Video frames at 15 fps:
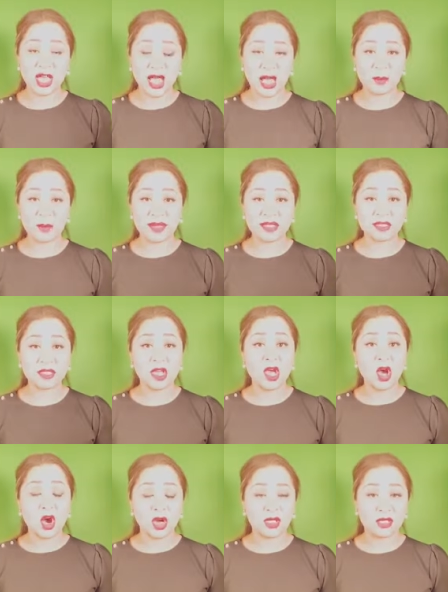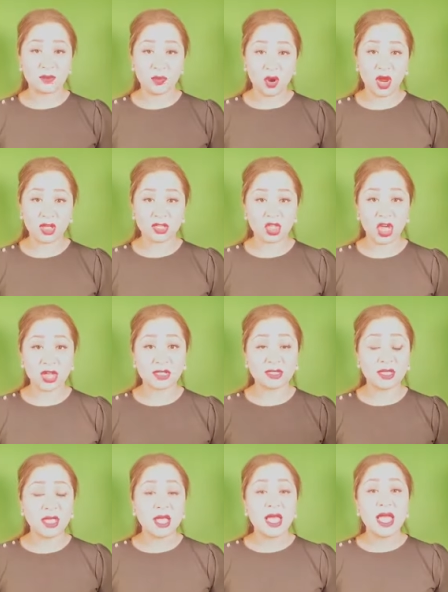happened on the project.
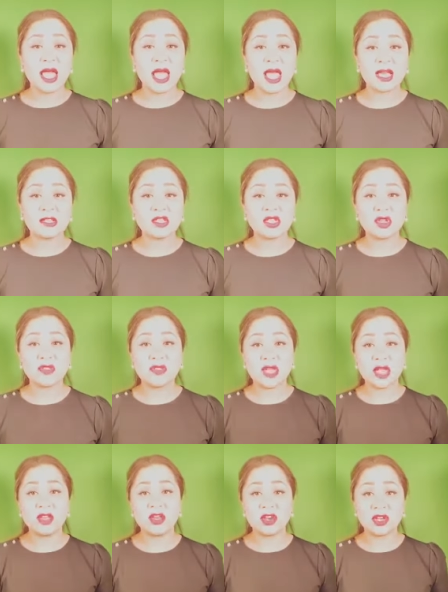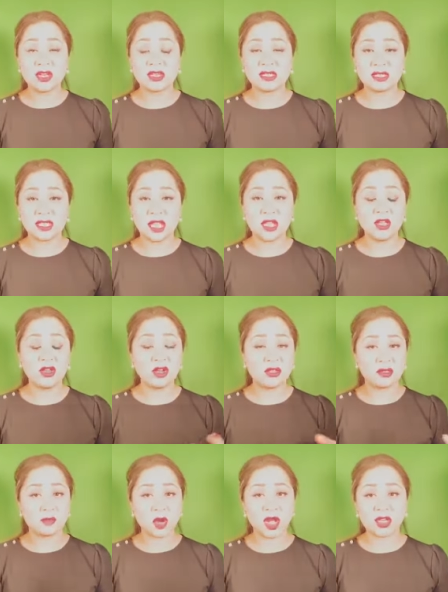And so then you're going to say,
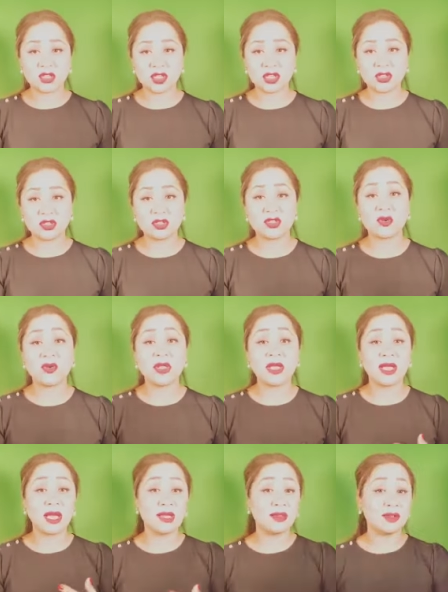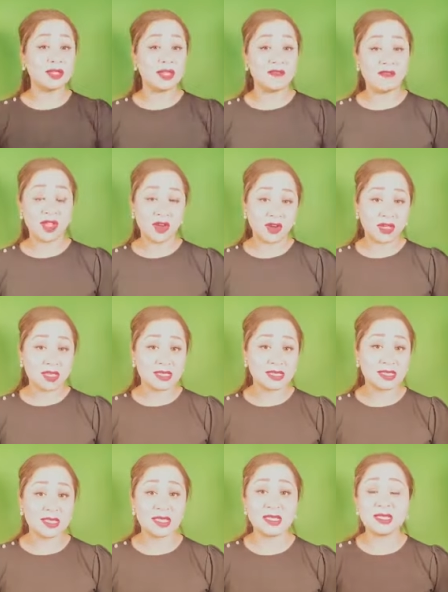the monitoring controlling, I looked at
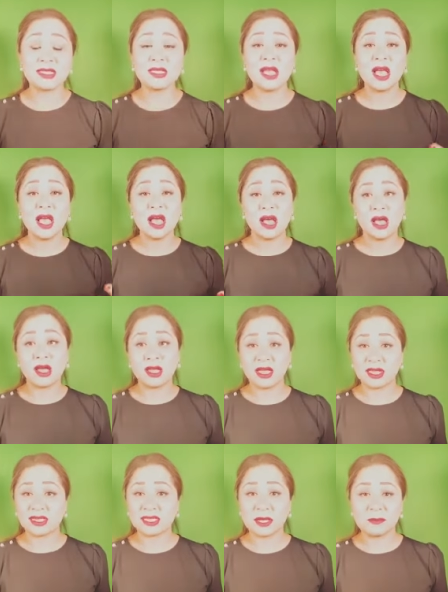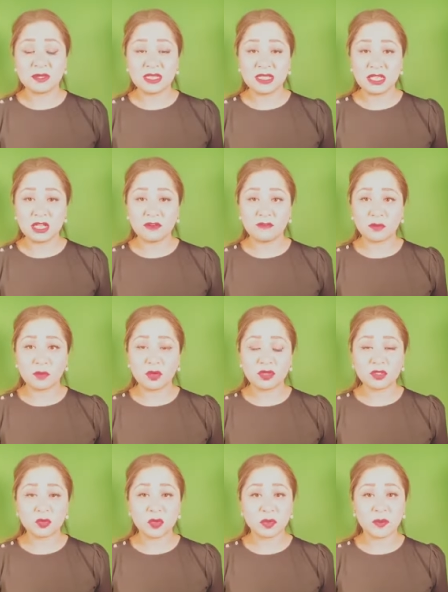variances, accepted
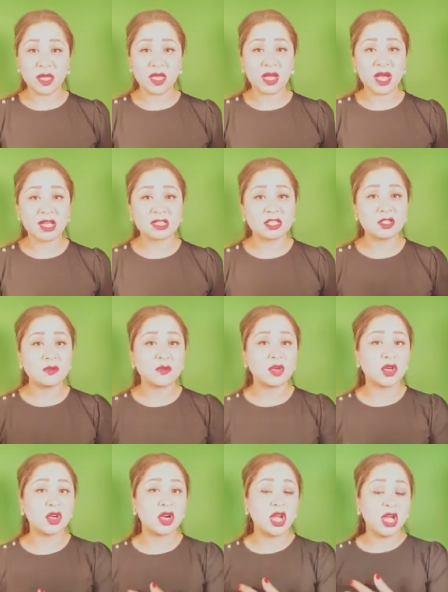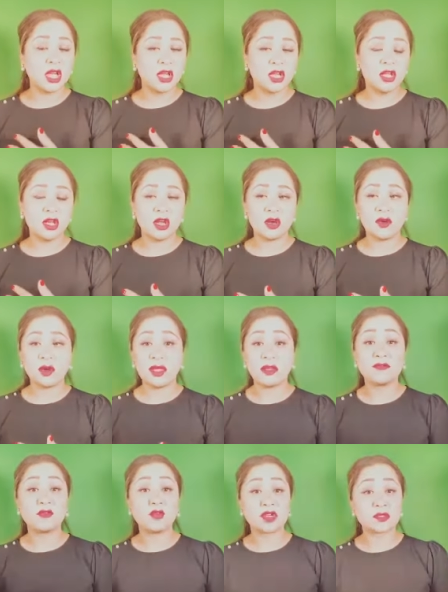deliverables with my customer, and
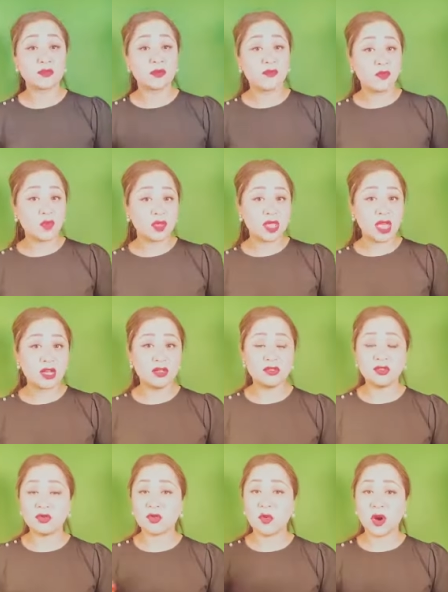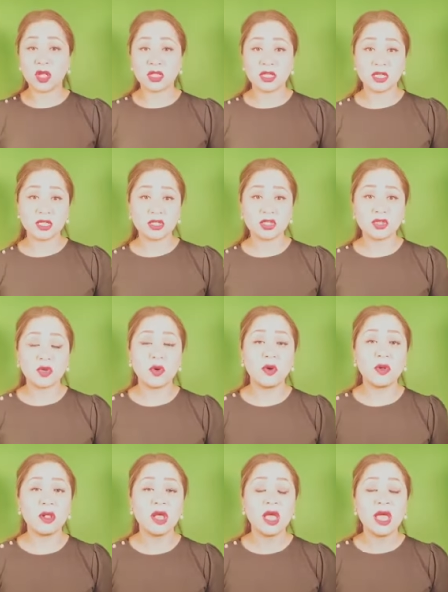of course before that you do quality
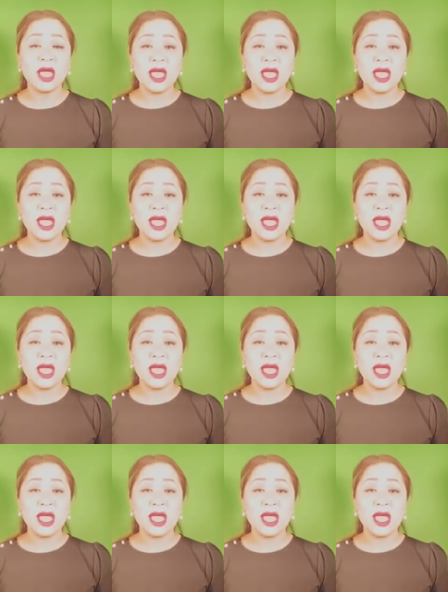control.